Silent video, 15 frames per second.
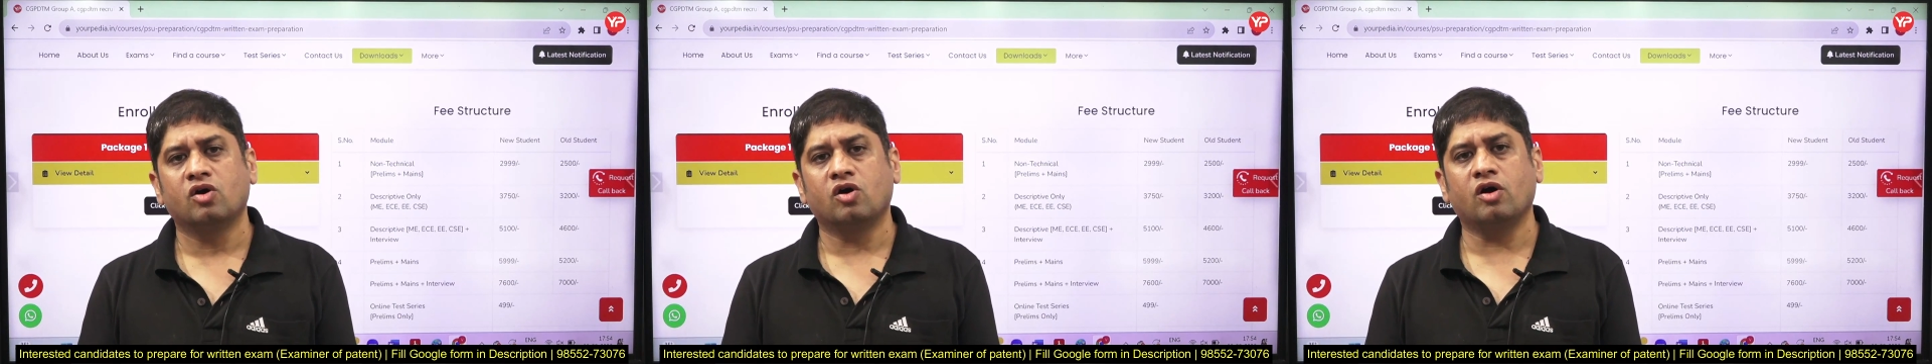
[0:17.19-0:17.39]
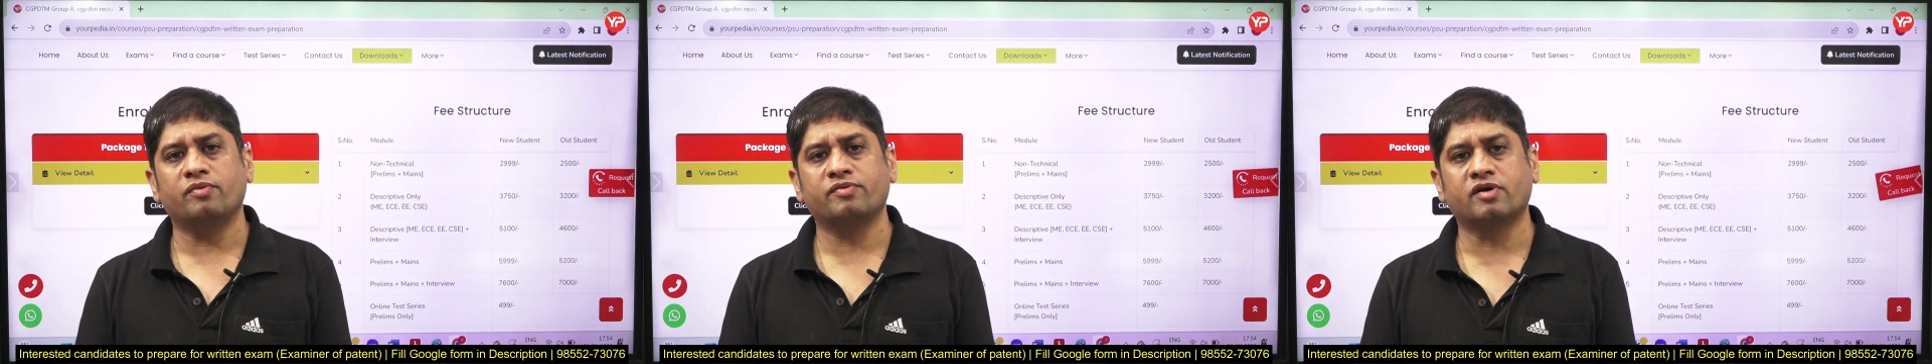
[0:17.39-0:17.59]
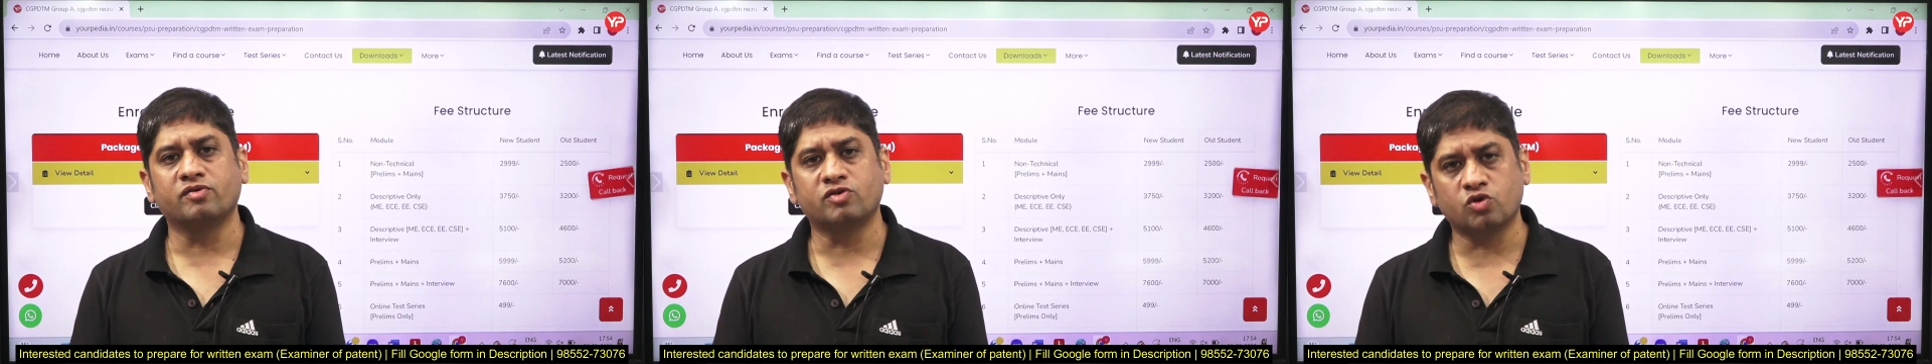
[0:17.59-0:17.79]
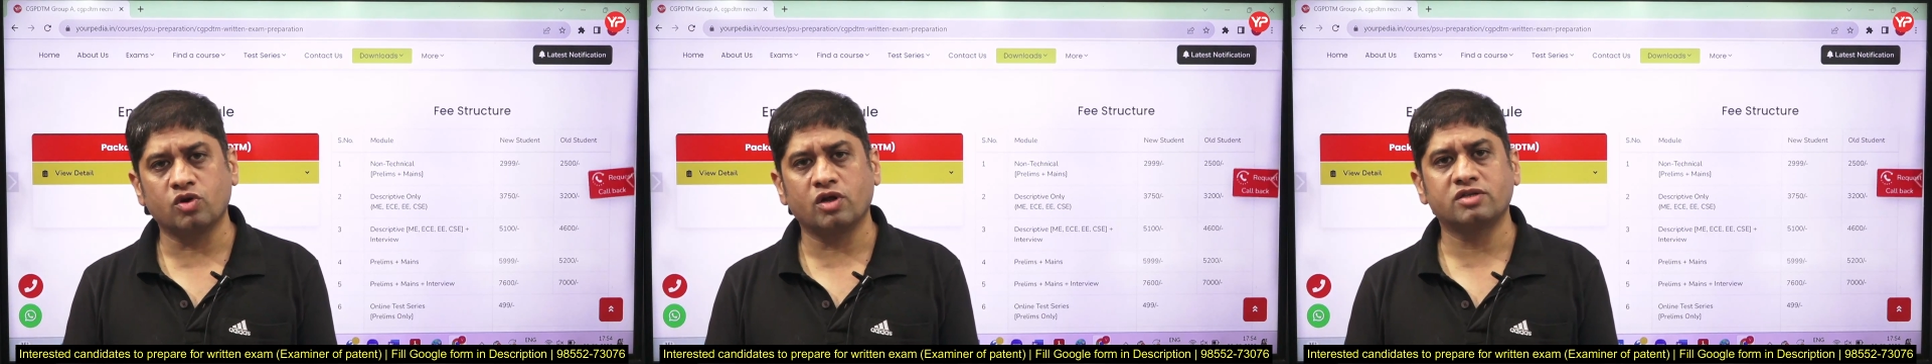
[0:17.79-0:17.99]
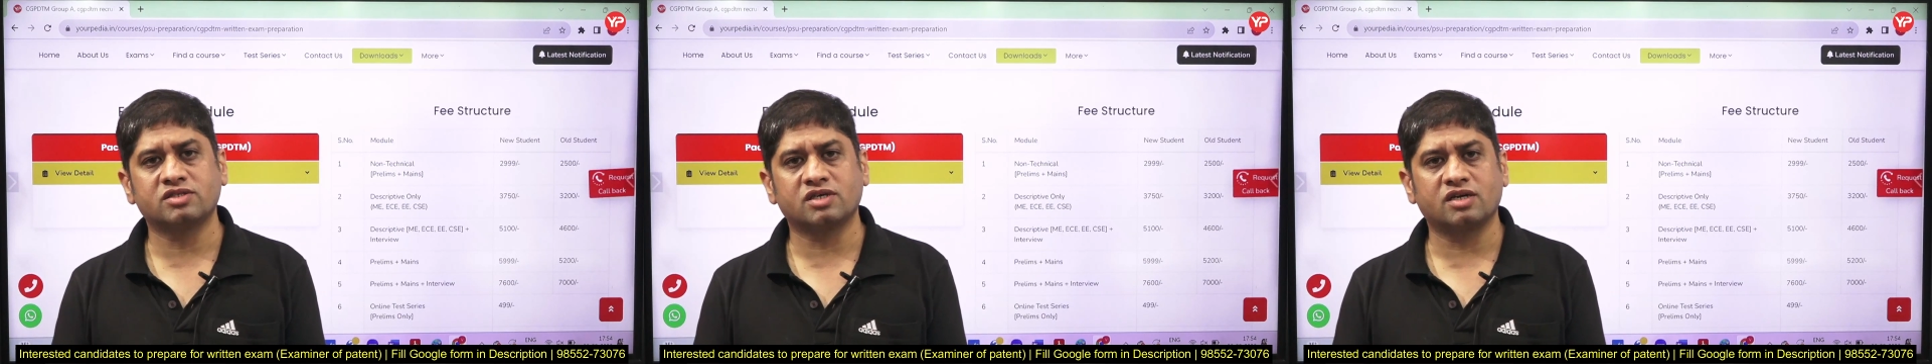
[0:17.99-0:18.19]
of
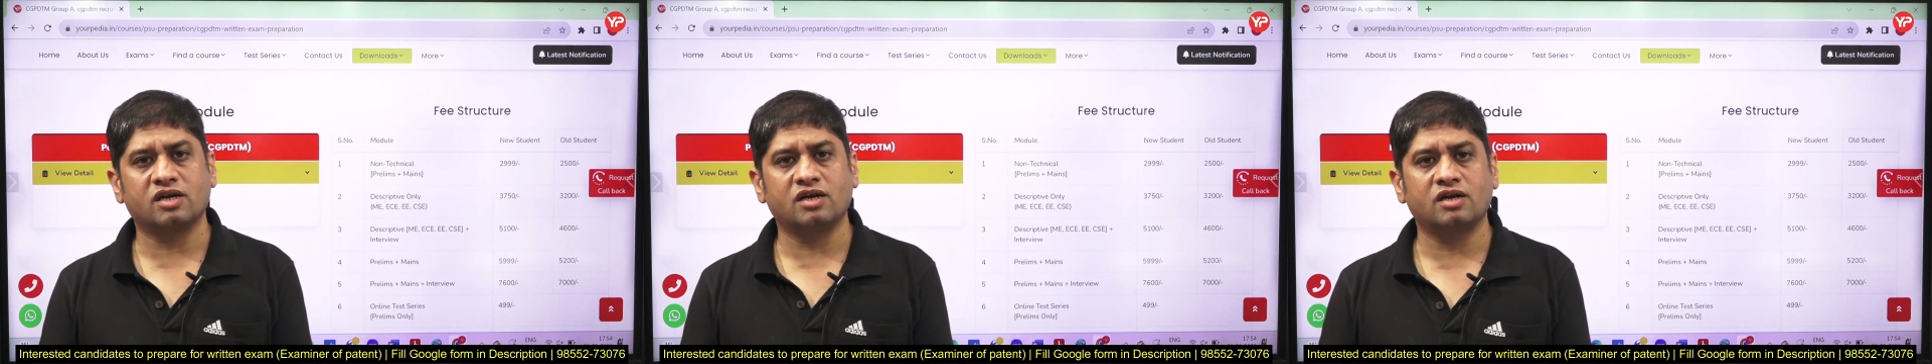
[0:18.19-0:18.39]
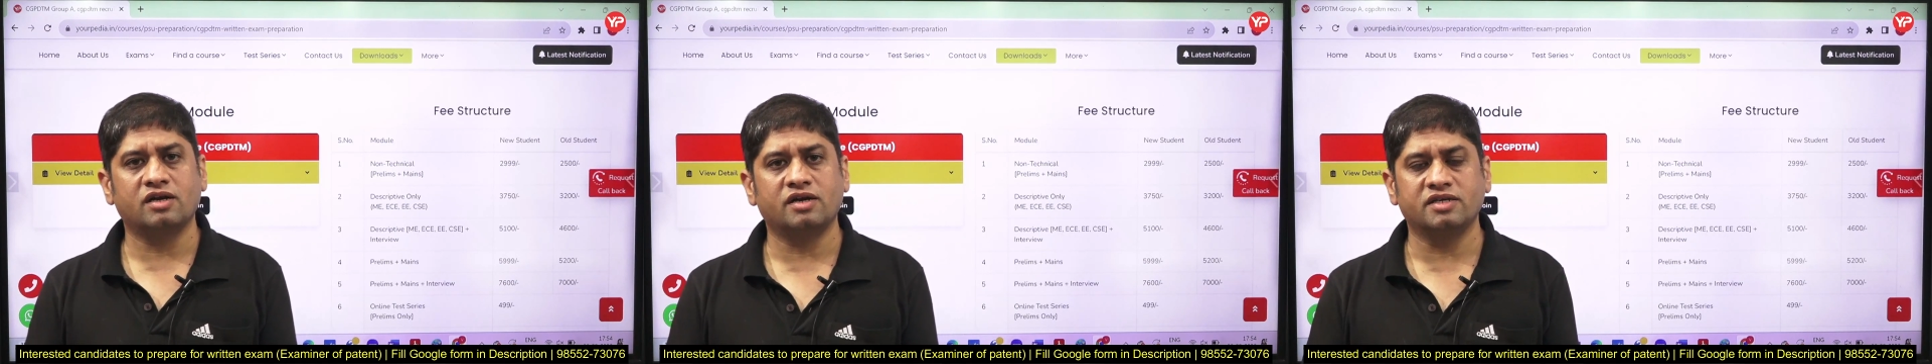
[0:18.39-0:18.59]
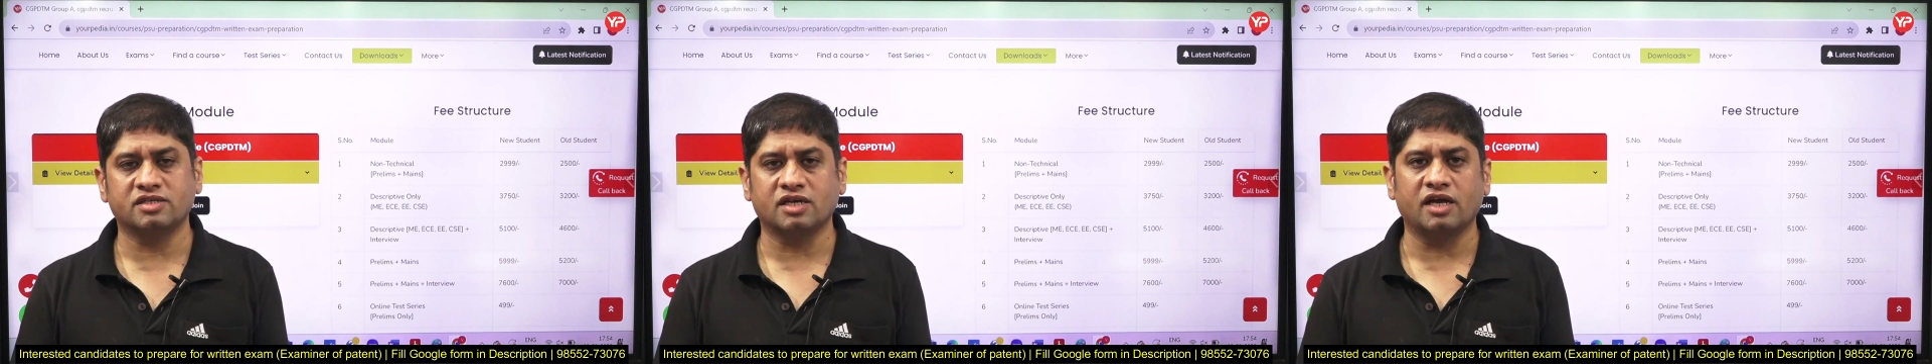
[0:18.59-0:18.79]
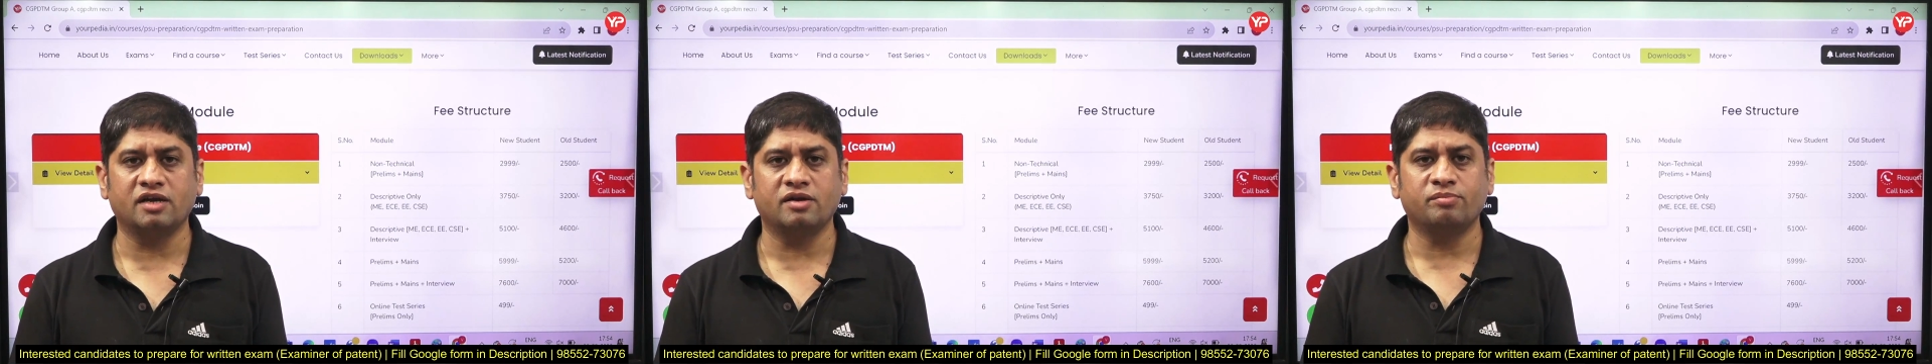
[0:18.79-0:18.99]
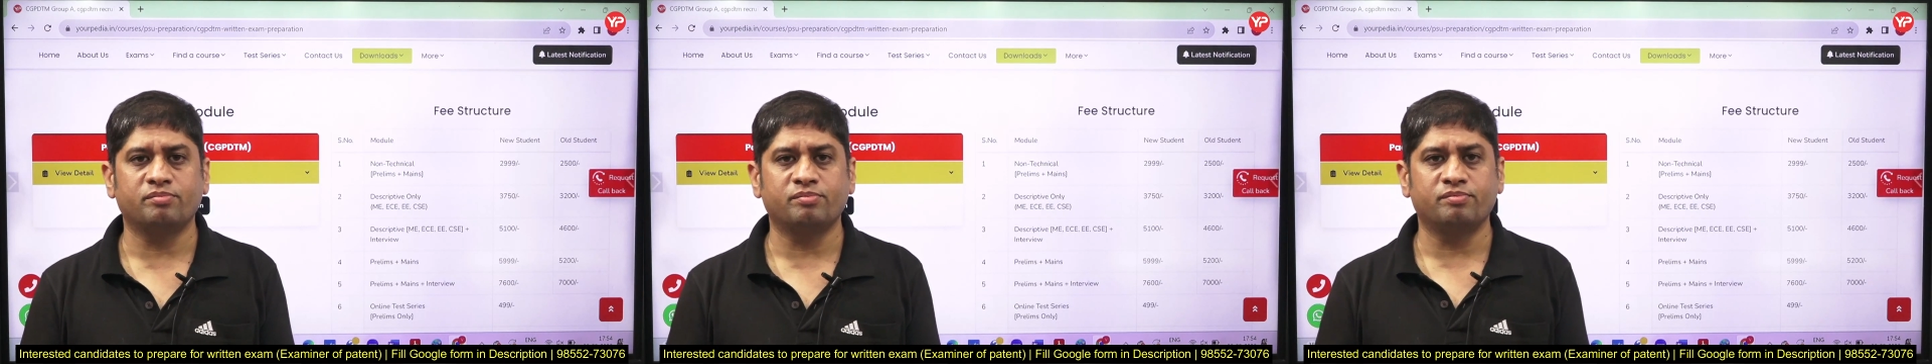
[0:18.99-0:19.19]
Controller General
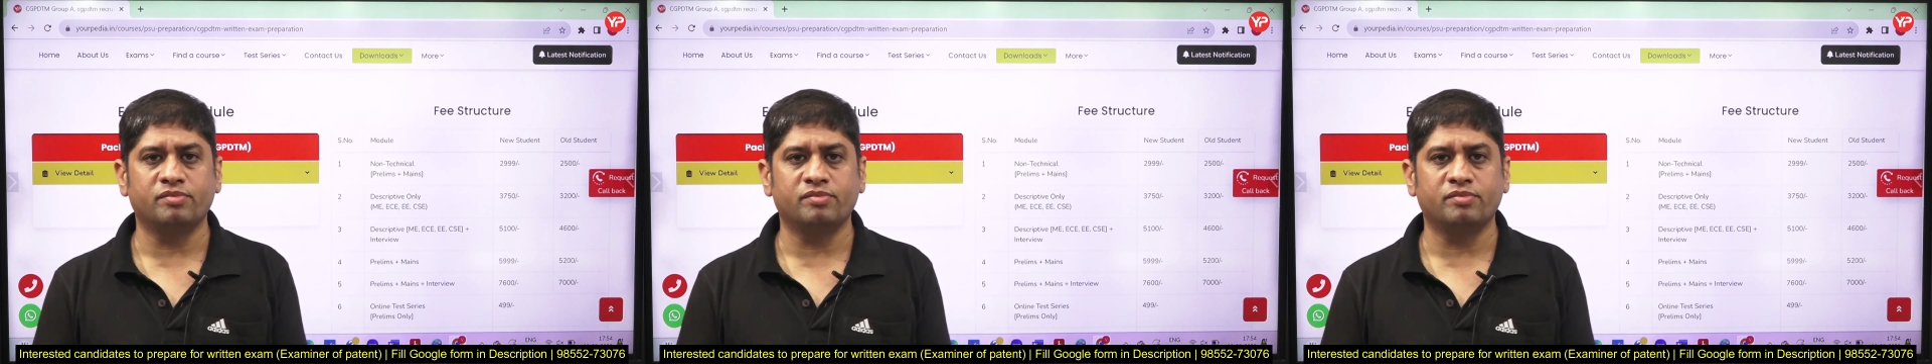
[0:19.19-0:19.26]
Design,